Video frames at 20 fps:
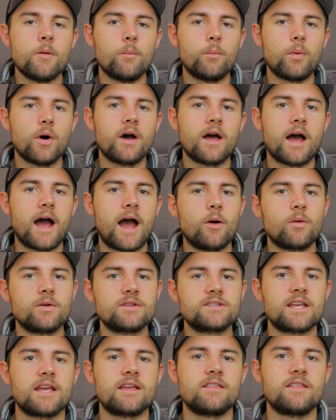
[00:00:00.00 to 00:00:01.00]
But I
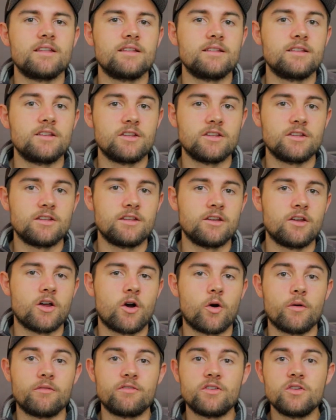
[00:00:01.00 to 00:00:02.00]
would say that,
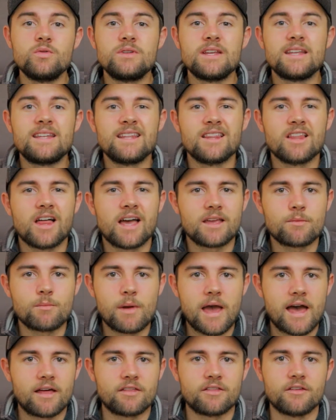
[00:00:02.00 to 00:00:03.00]
if you didn't like
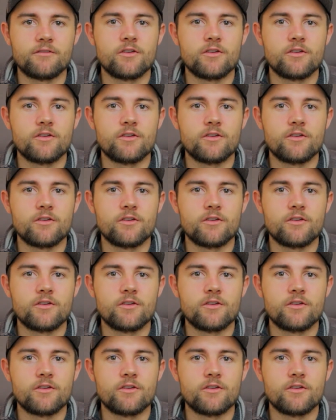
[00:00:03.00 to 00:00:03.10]
math,